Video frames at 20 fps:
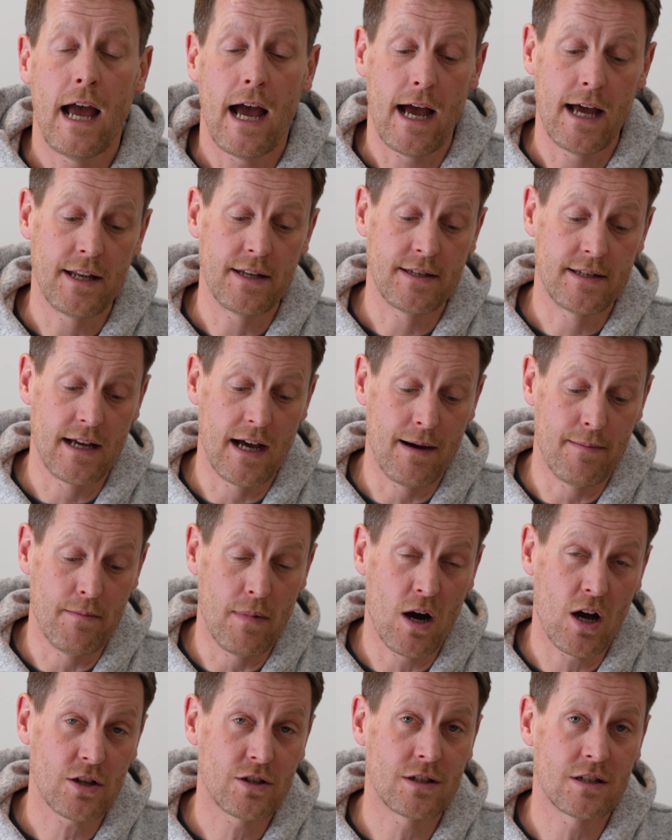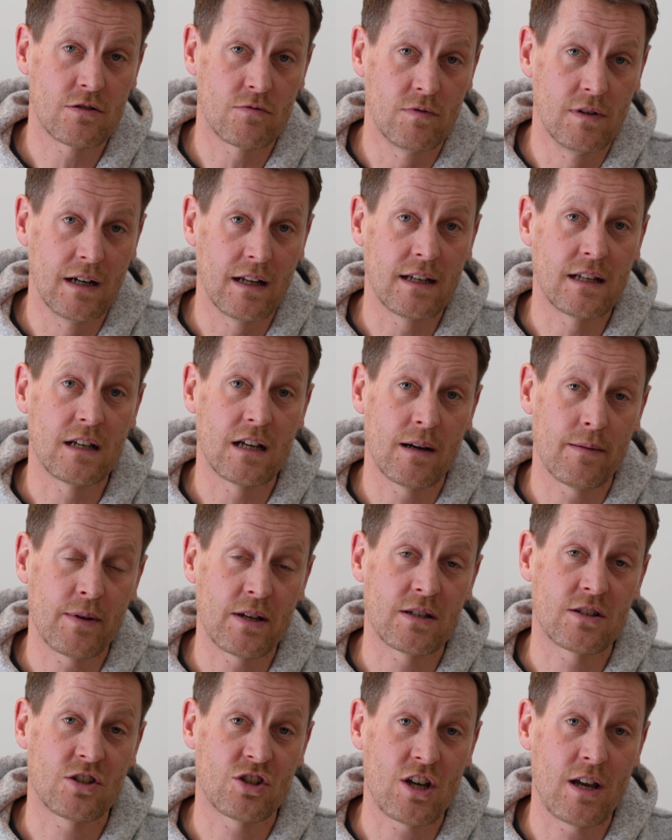And March is really
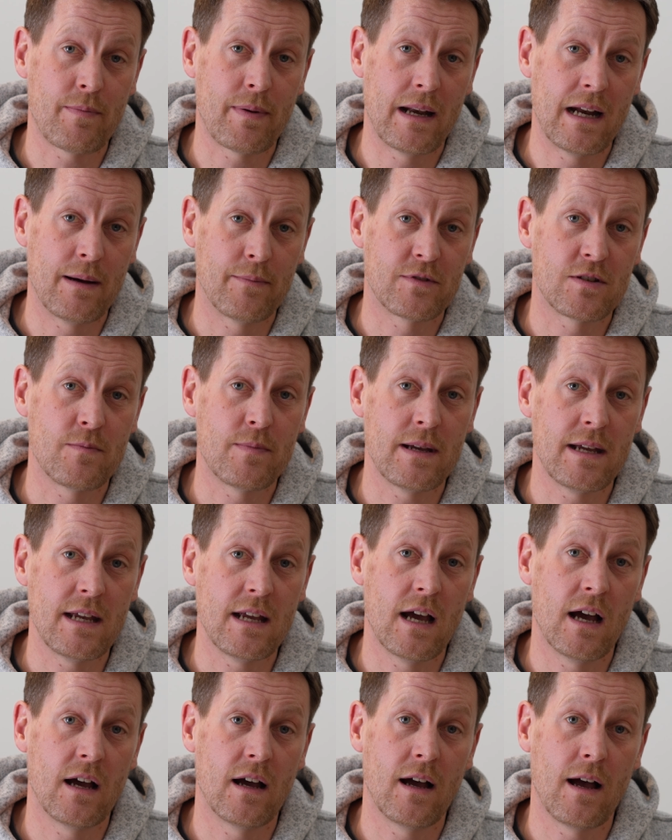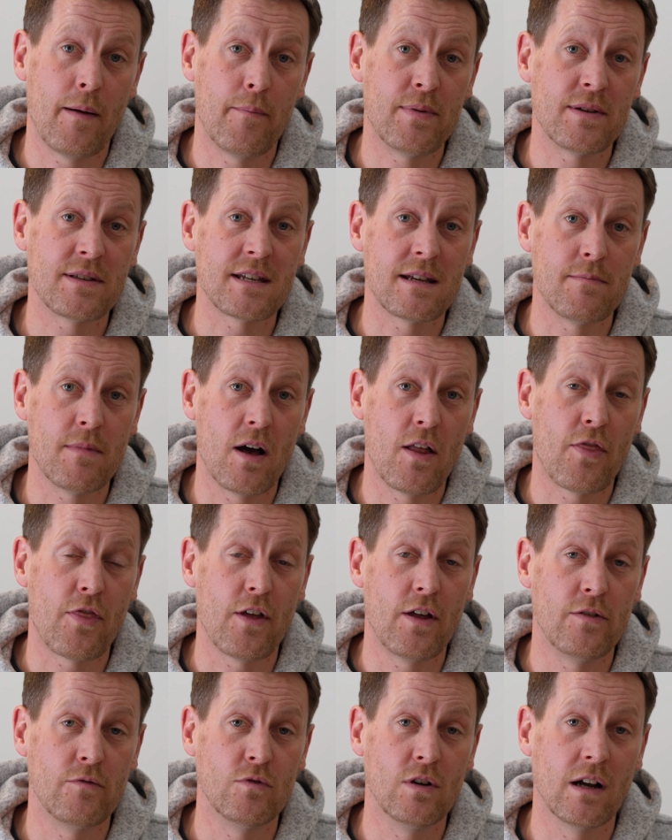shaping up to be a busy month,
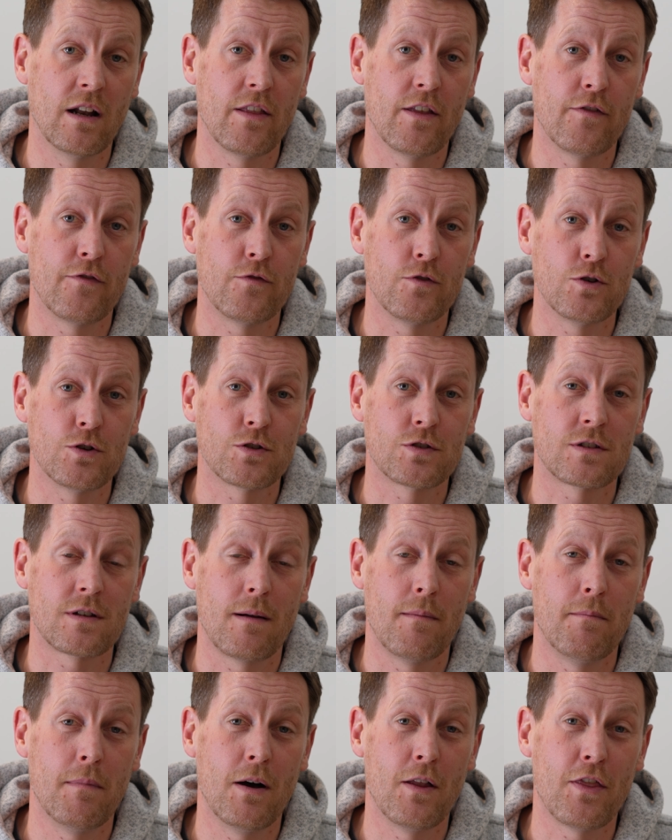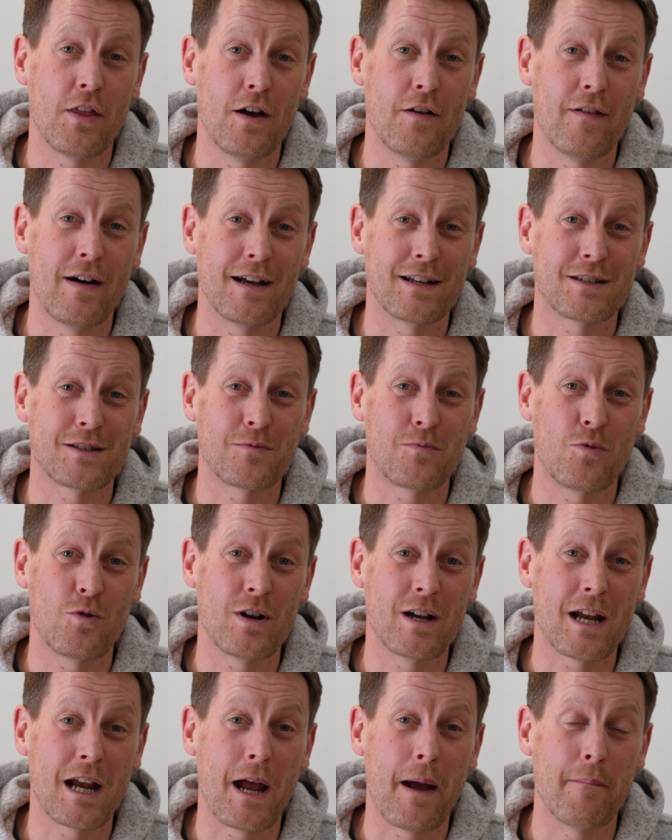and really the first month of our
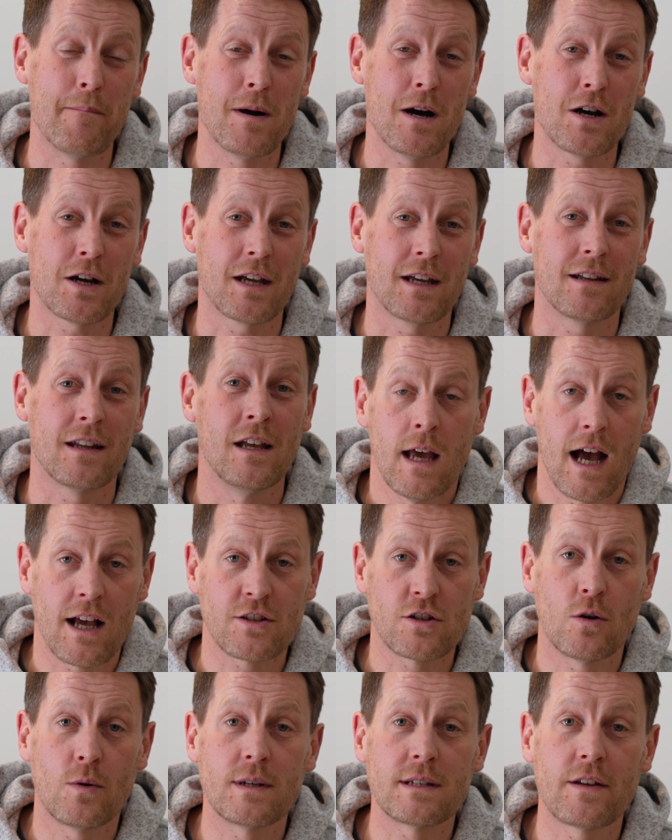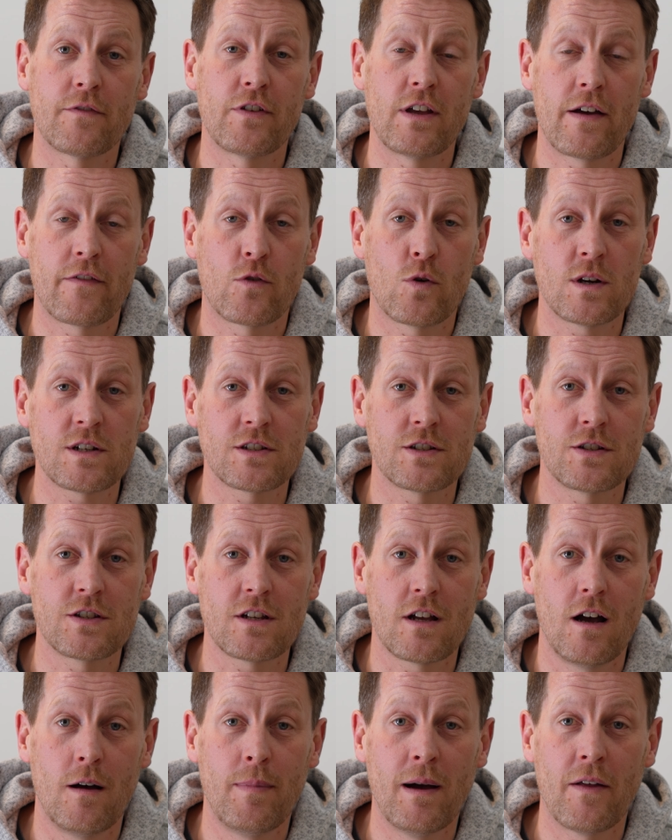spring market. As always, if you have questions
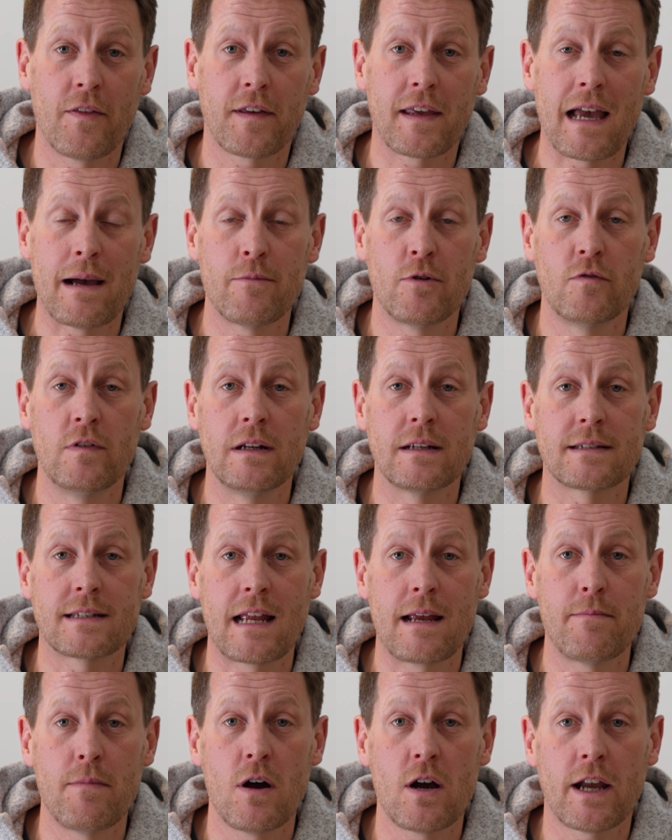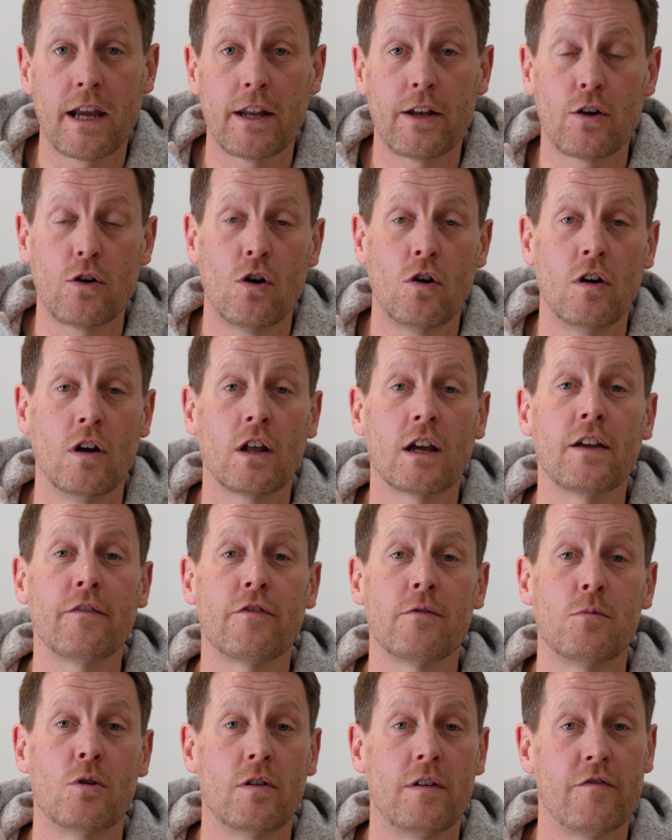about the Canmore real estate market or are looking
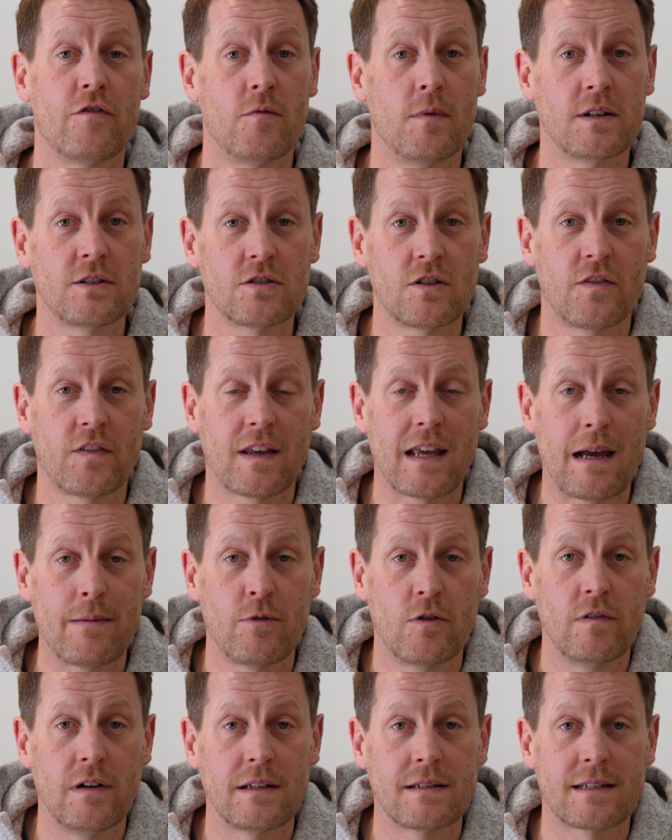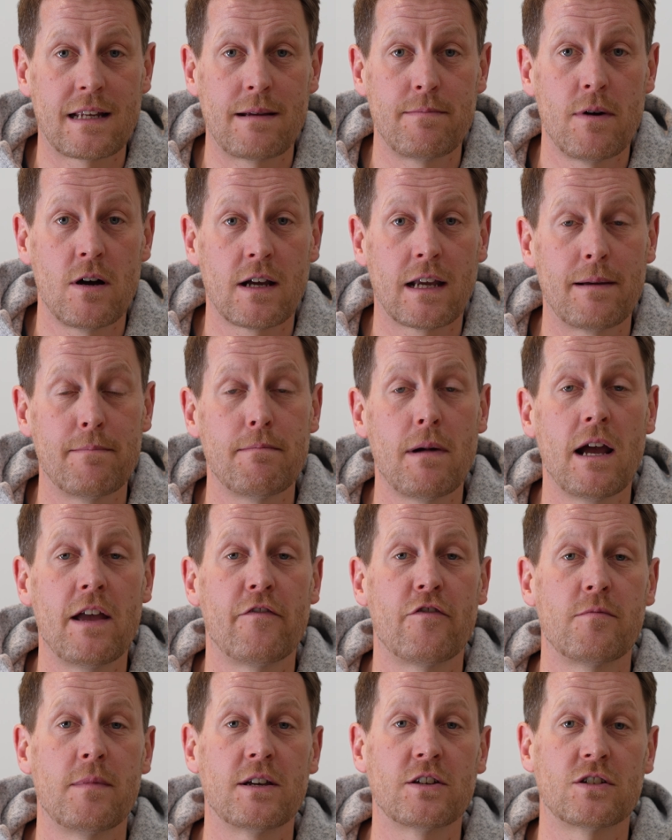for more information on the Canmore real estate market, my
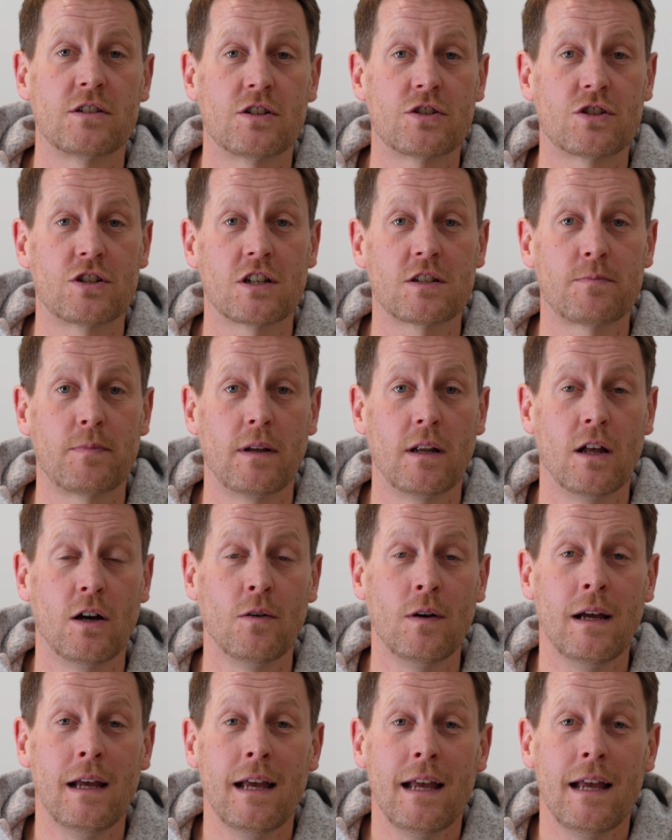information is just below.